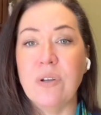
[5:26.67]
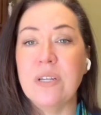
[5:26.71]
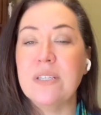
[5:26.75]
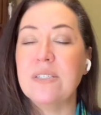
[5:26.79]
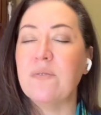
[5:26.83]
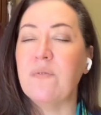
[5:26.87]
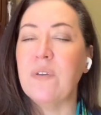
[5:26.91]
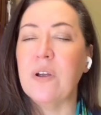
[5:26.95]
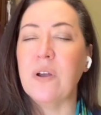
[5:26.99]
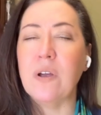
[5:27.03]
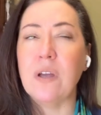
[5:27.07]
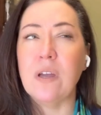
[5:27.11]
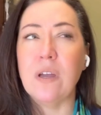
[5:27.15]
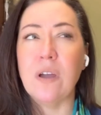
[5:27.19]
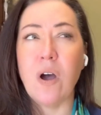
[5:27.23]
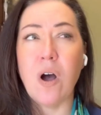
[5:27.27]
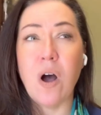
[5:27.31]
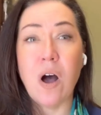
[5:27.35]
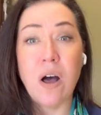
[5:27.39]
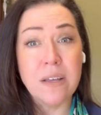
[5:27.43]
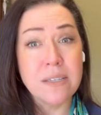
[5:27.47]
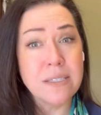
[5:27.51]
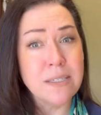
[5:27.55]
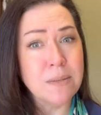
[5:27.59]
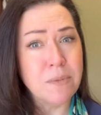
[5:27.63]
It's very
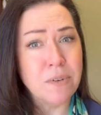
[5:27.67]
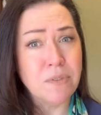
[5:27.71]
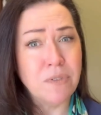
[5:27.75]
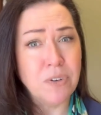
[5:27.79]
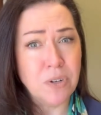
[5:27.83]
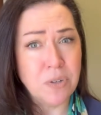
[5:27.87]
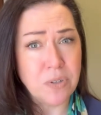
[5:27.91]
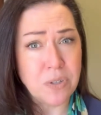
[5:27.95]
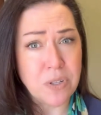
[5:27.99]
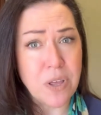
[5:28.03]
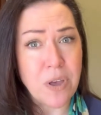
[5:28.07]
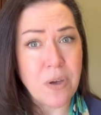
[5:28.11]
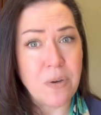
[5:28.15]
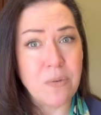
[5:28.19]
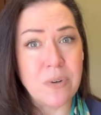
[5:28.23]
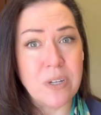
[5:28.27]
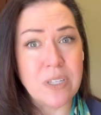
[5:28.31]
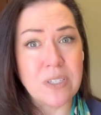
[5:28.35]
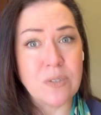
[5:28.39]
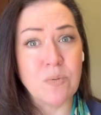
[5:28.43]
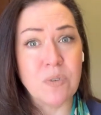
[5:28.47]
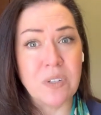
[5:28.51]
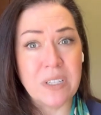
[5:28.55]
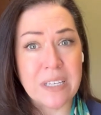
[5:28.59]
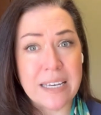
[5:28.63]
awesome if you're alone.
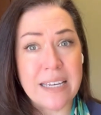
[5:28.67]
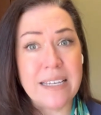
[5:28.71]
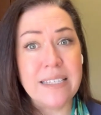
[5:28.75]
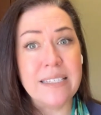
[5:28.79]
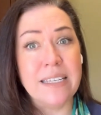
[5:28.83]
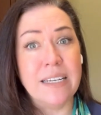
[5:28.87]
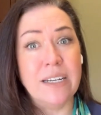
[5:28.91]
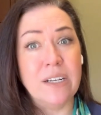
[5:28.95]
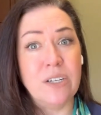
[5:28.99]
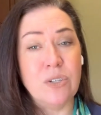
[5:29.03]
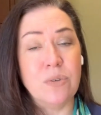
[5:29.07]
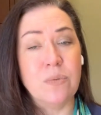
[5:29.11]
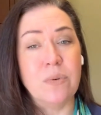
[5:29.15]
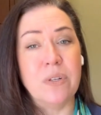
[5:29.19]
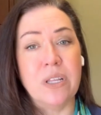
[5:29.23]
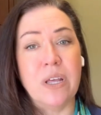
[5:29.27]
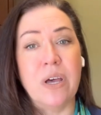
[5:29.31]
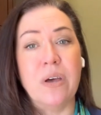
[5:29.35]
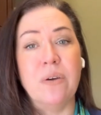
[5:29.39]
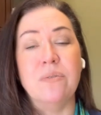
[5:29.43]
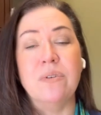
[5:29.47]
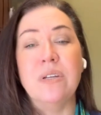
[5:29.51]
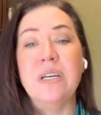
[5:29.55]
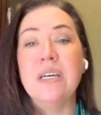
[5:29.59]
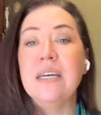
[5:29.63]
It's real easy to do
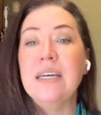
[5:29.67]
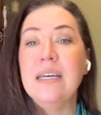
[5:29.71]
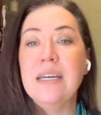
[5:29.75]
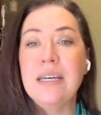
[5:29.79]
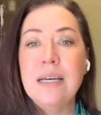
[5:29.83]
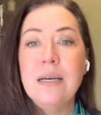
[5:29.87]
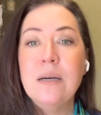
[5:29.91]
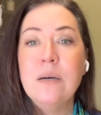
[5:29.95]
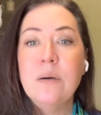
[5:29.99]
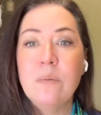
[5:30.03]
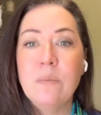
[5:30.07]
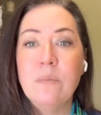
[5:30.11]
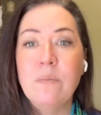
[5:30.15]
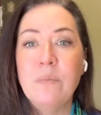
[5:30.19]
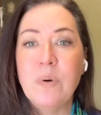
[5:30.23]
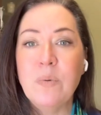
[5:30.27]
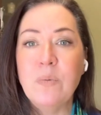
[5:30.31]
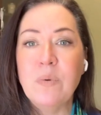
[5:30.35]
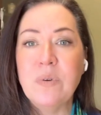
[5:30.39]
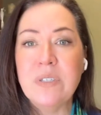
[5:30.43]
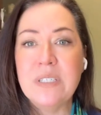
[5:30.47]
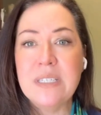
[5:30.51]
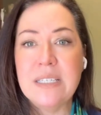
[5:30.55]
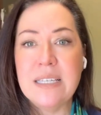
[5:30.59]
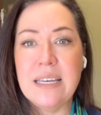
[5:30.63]
alone, but
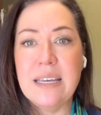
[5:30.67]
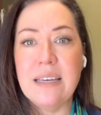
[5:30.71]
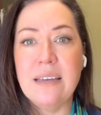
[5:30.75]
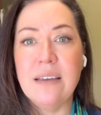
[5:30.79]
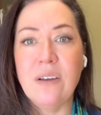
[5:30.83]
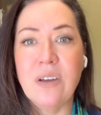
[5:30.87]
we'll see.